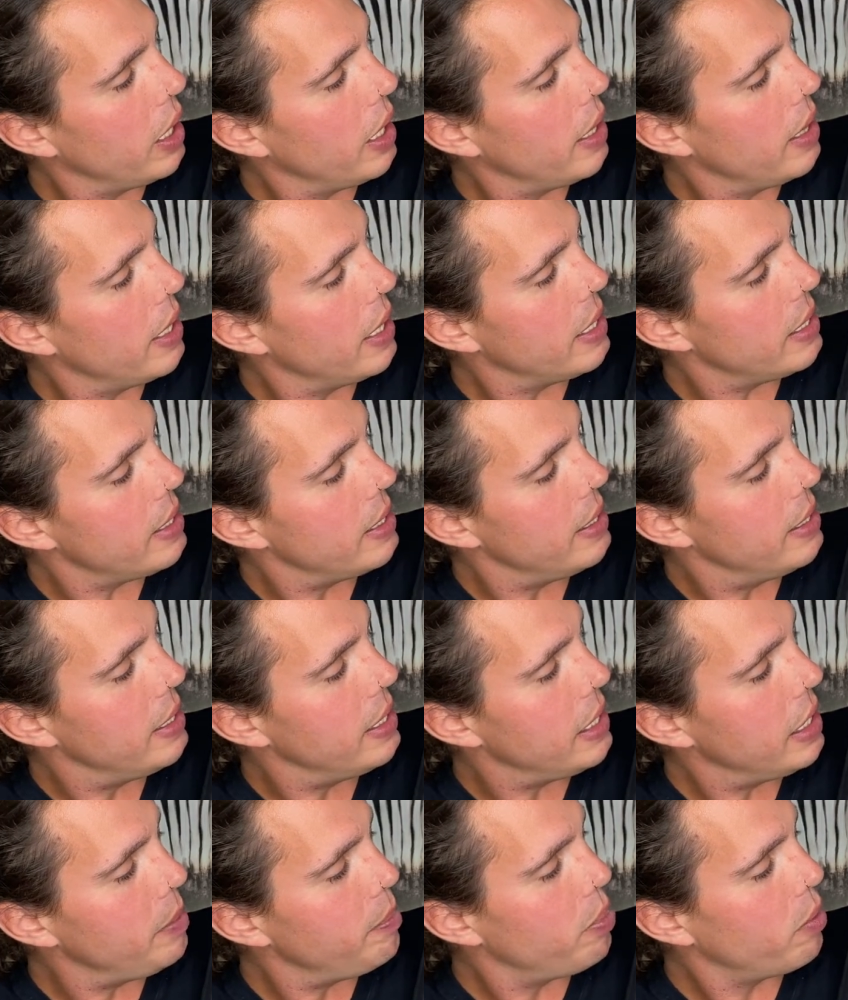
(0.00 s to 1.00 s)
this
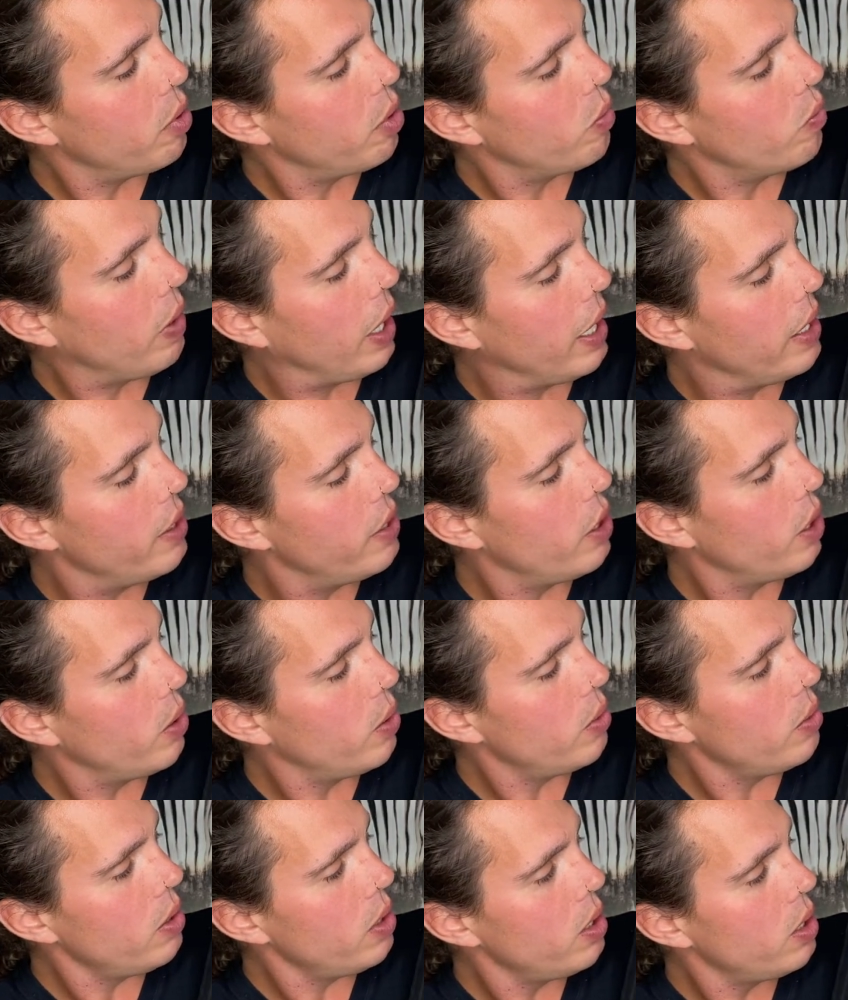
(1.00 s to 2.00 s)
deeper red
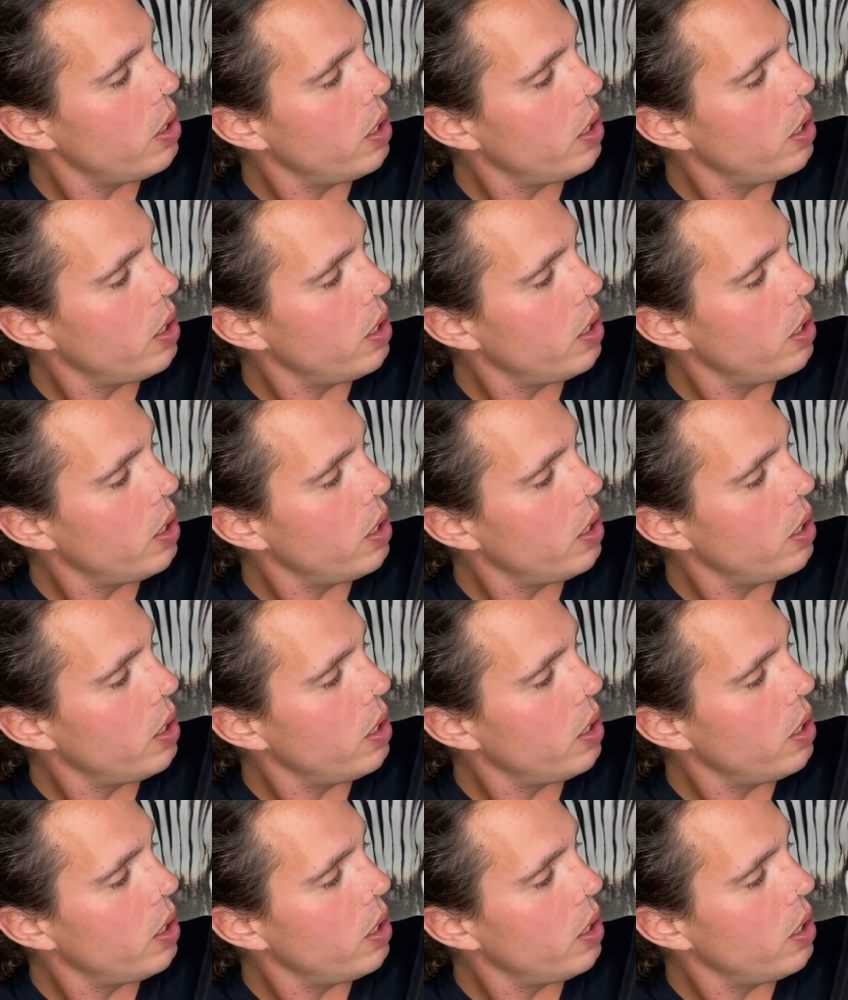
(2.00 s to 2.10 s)
tone,